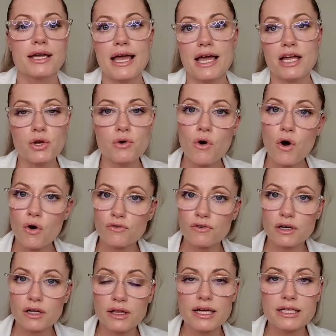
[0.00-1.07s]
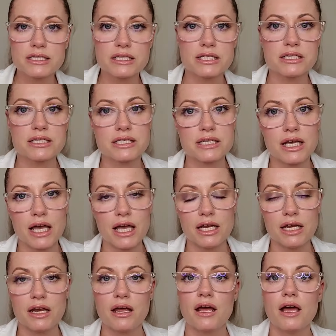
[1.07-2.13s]
Can you over cleanse the
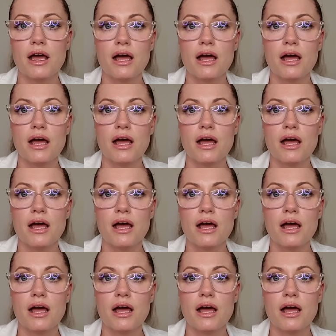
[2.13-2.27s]
skin?